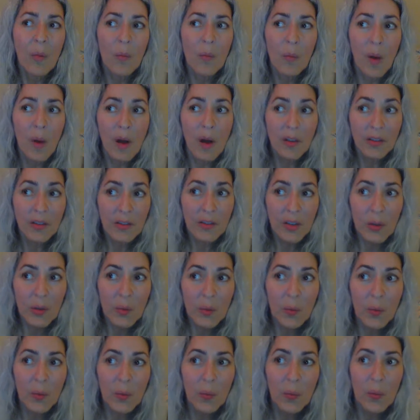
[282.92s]

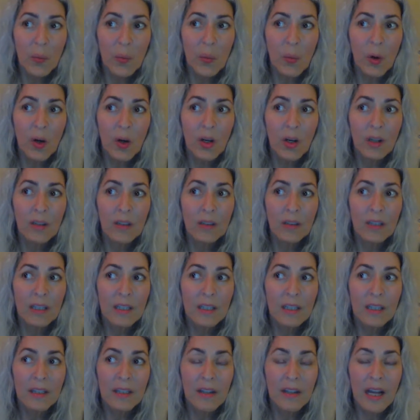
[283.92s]
also were
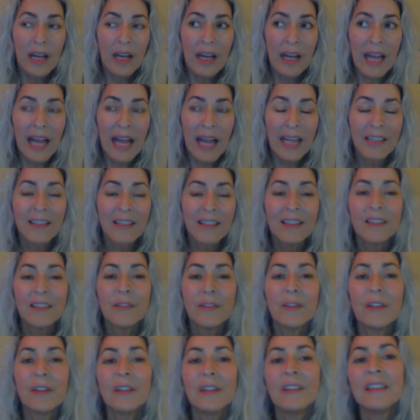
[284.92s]
uh, had
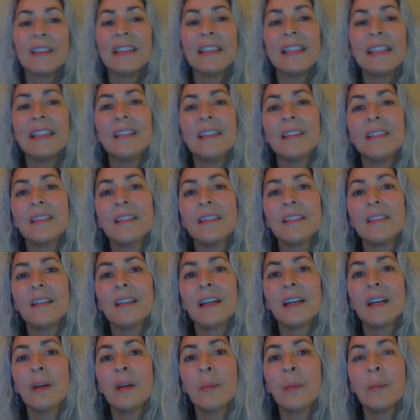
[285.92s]
difficulty
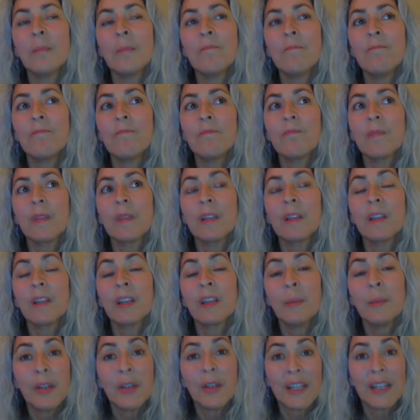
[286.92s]
um,
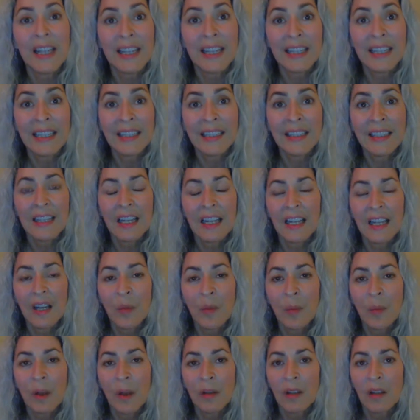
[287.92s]
communicating.
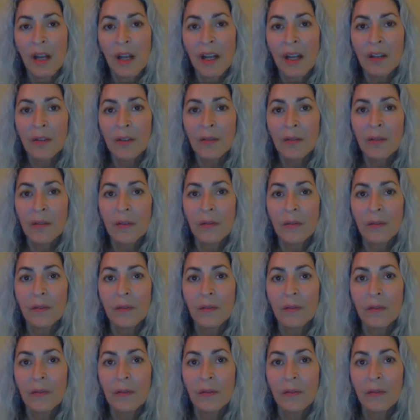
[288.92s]
Um, a lot of the
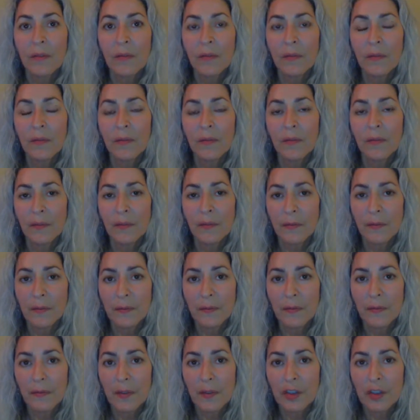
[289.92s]

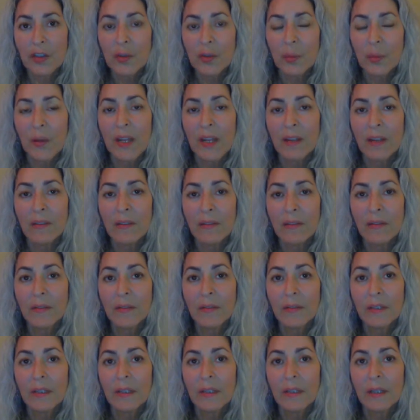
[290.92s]
first wave
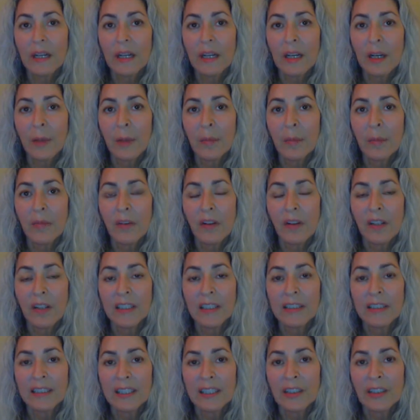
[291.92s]
um,
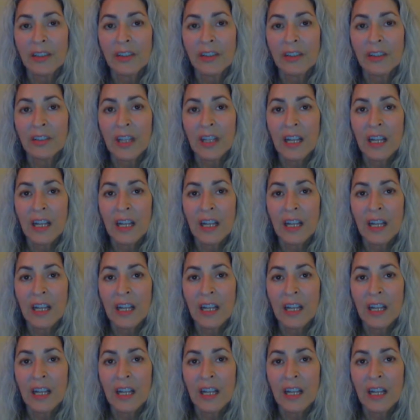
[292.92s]
volunteers